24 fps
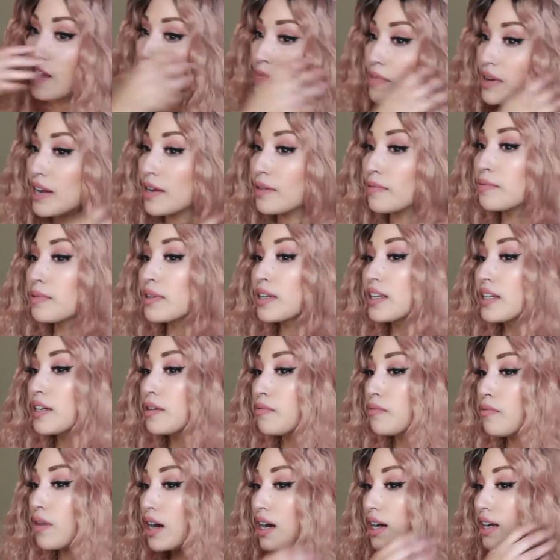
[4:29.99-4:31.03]
But I really
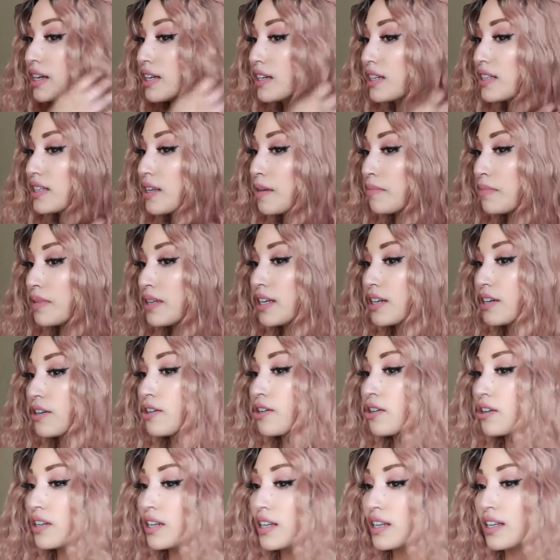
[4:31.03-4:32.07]
wanted something
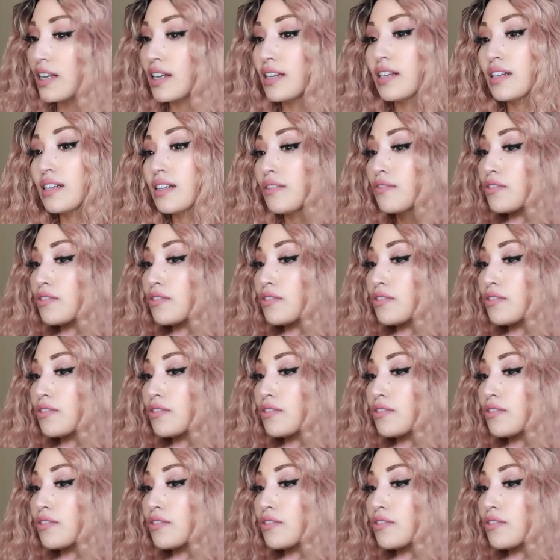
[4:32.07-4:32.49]
curly like this.